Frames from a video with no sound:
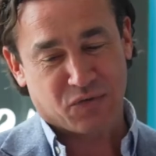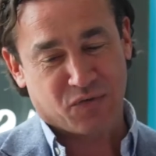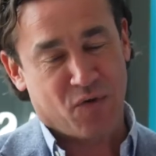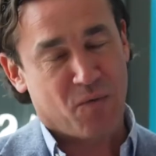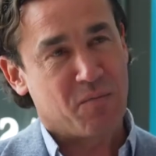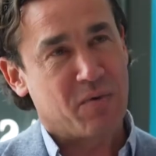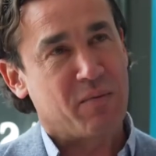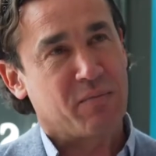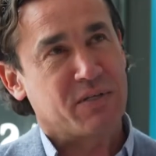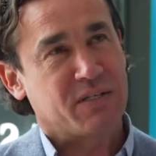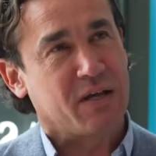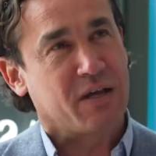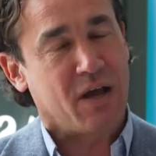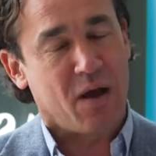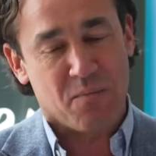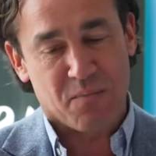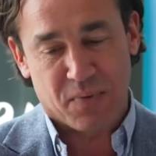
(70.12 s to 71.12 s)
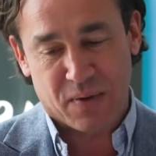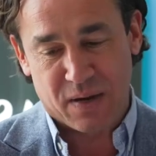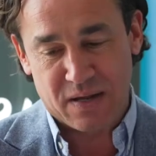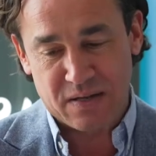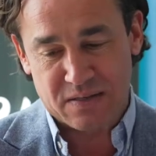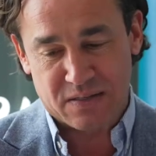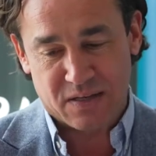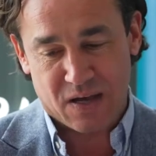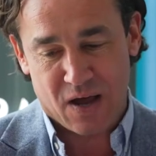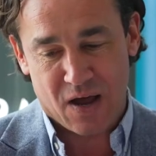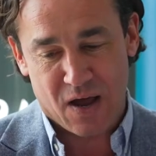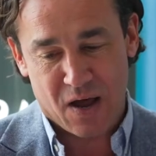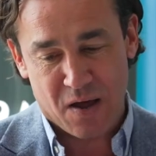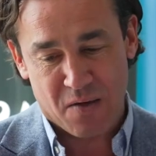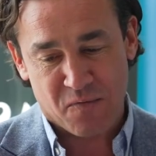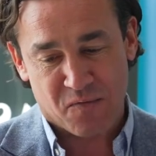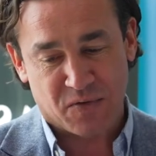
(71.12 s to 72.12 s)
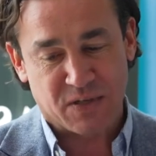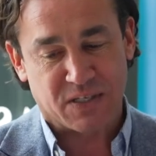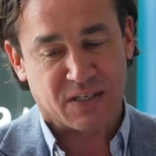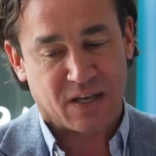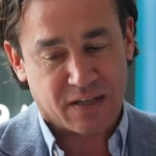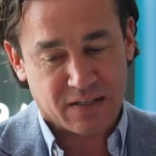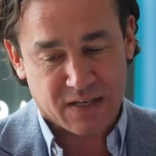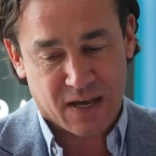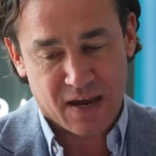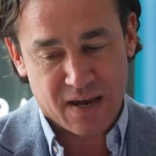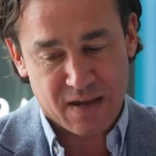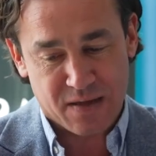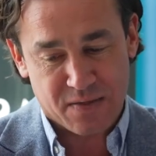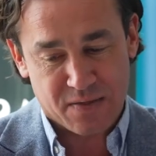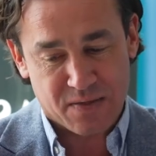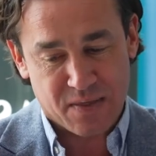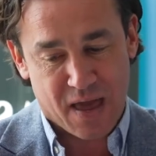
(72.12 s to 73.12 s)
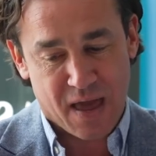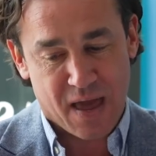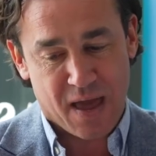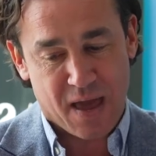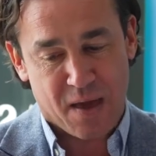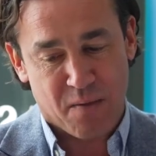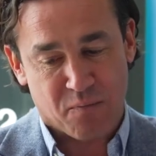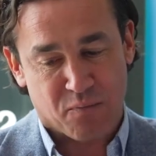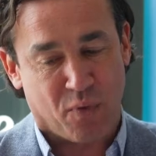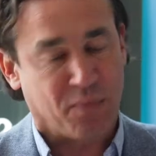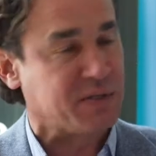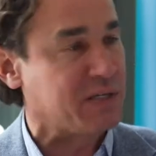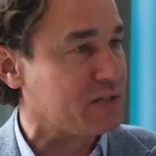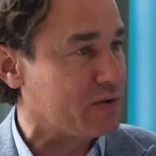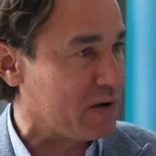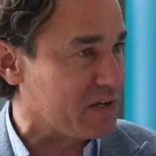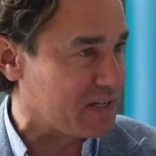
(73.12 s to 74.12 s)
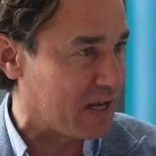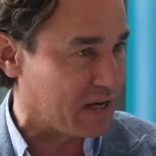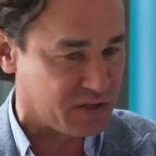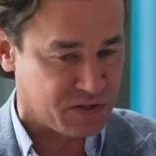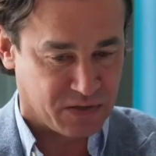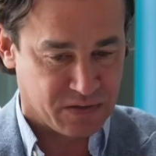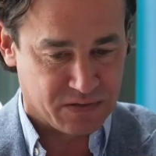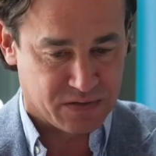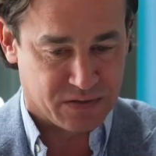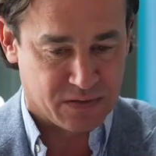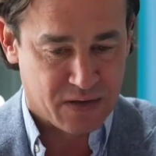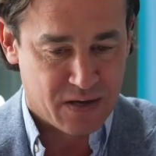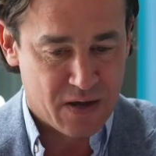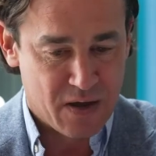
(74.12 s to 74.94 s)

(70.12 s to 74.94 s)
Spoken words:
from limited companies facilitate their property transactions.